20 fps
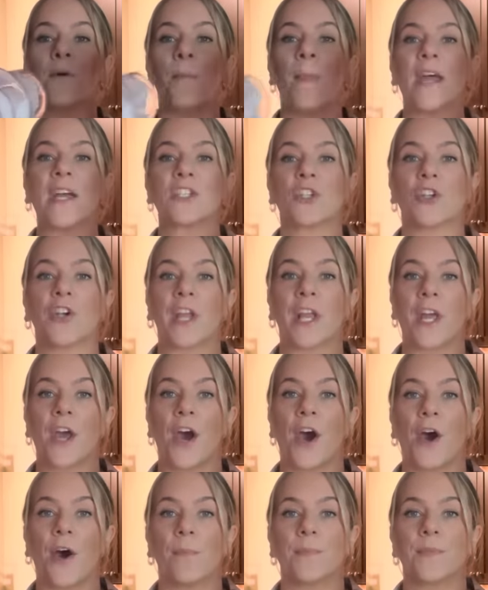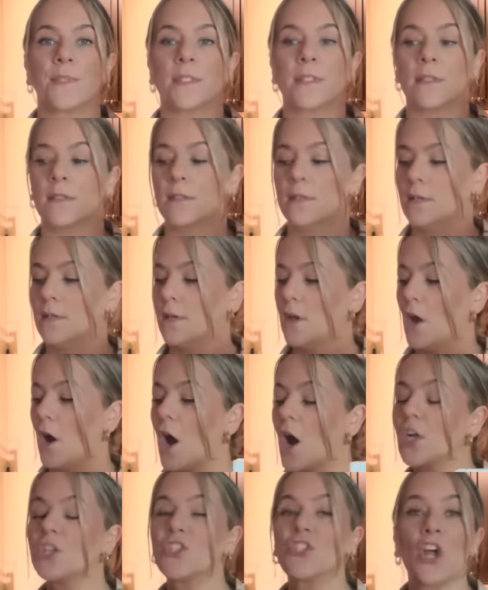measuring cups.
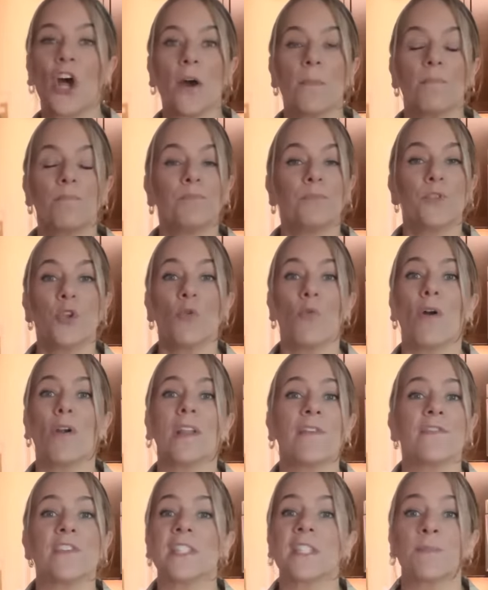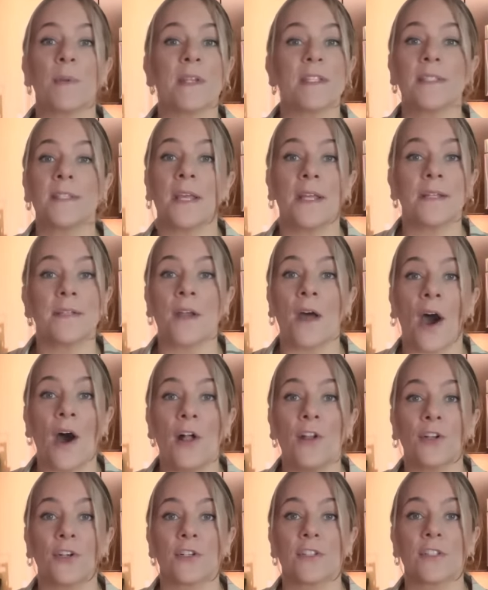You won't even spend
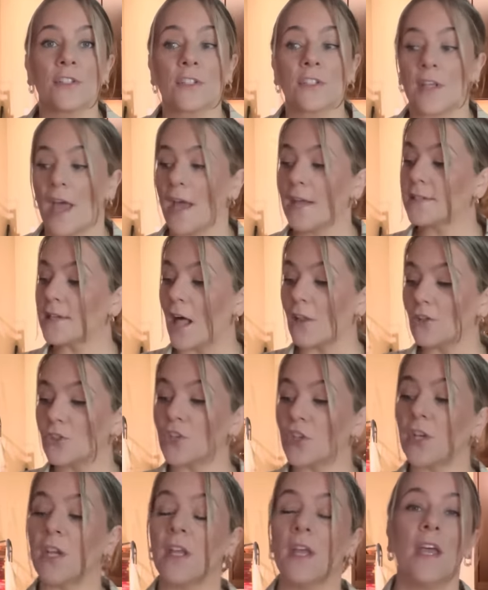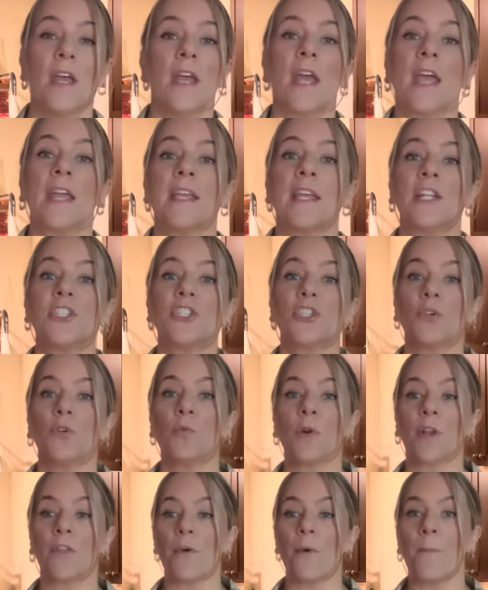$10 at Dollar Tree, and get you
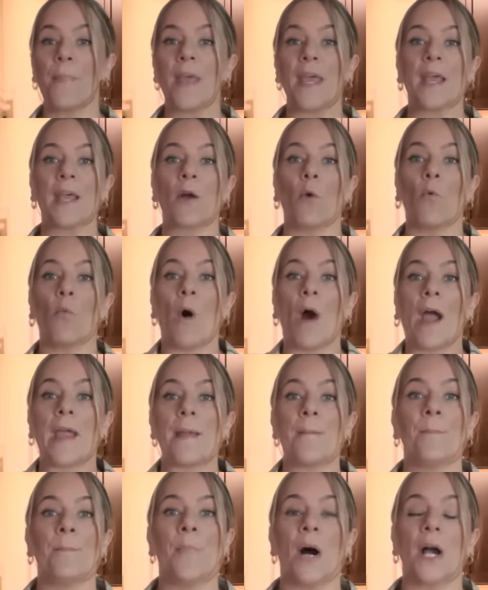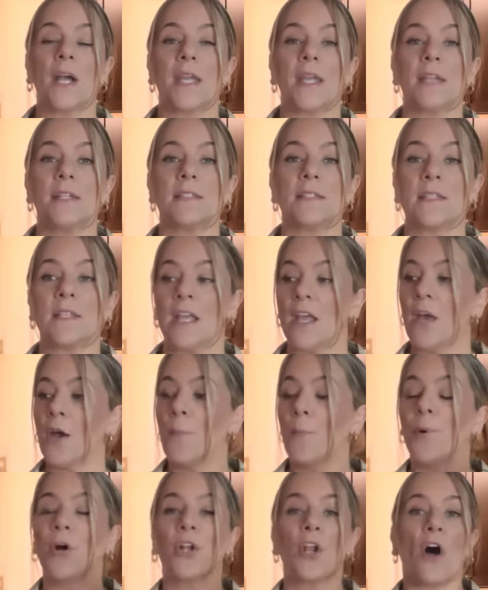one of the big white buckets,
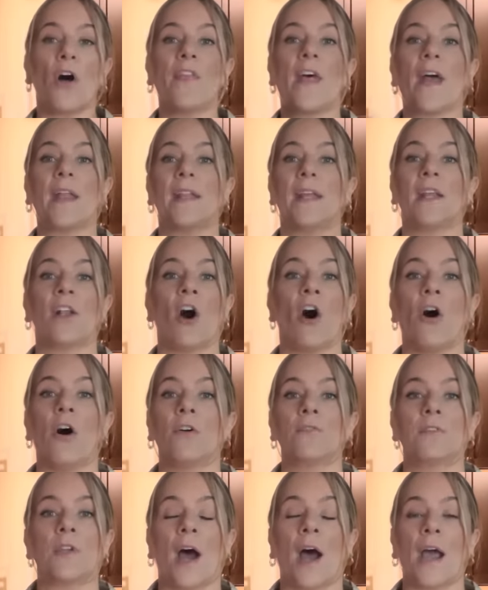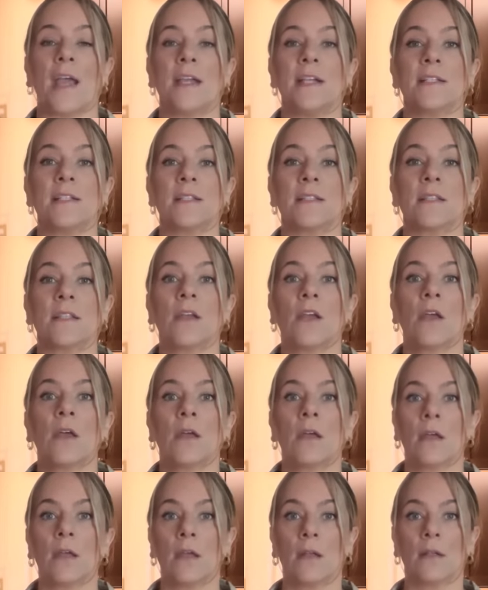put all that in all nice,
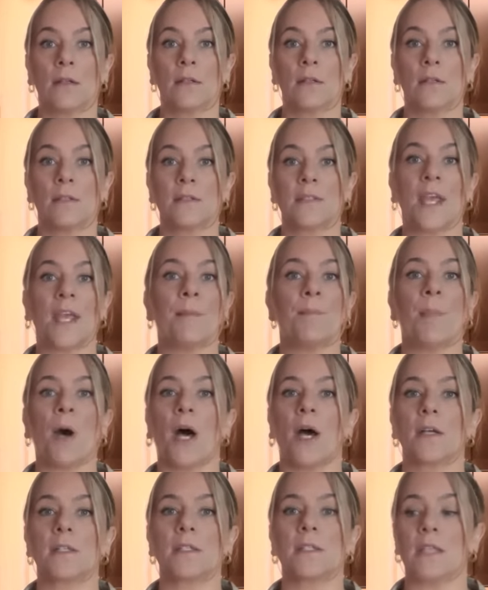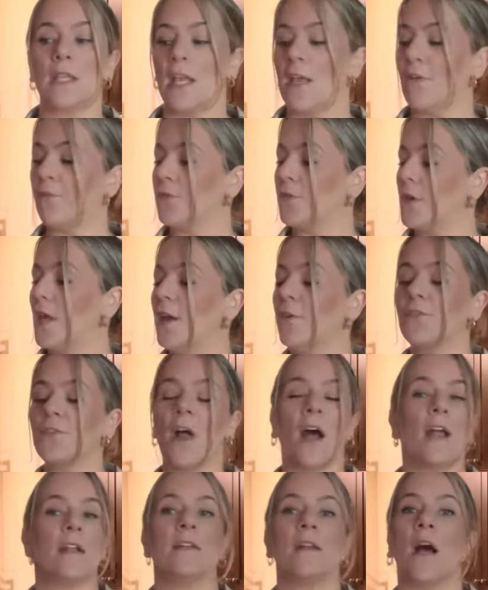$10. If
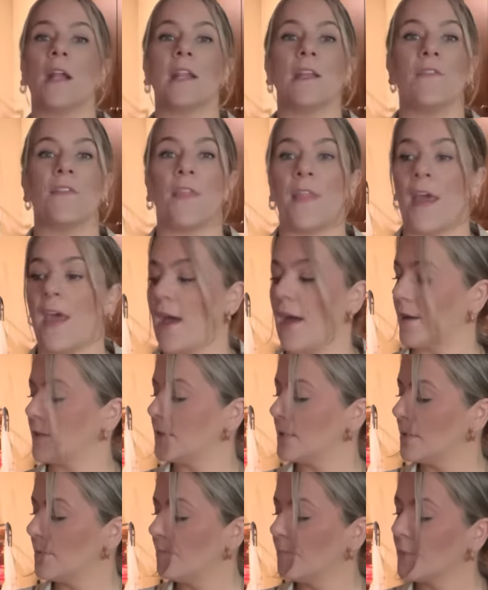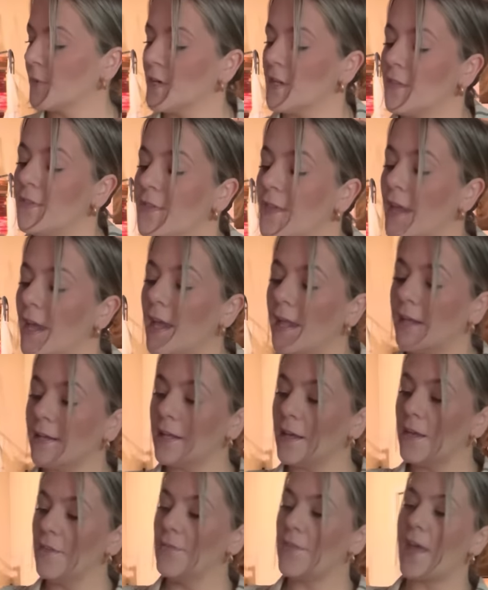not even that.
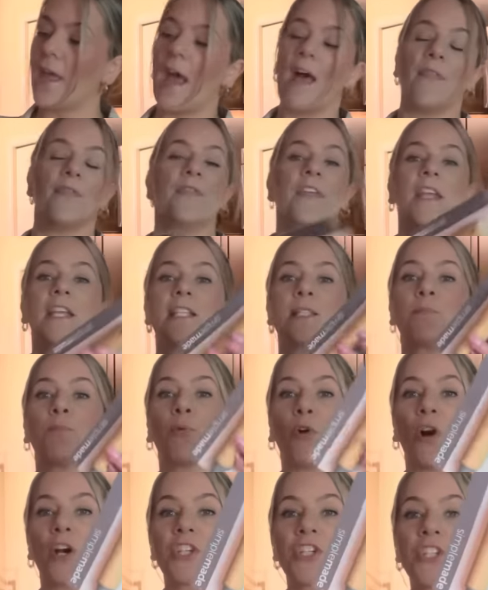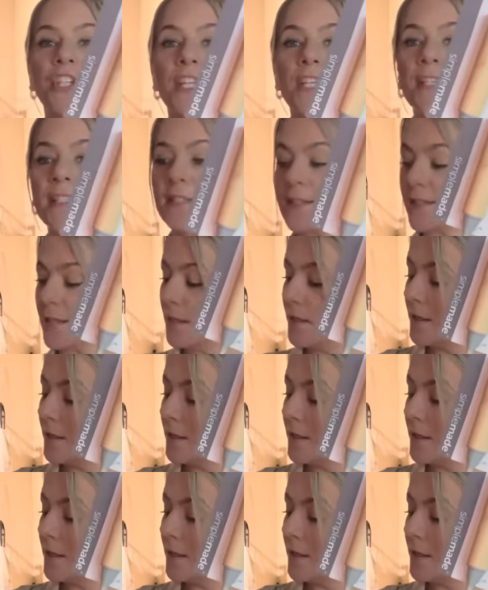Then they have these brushes.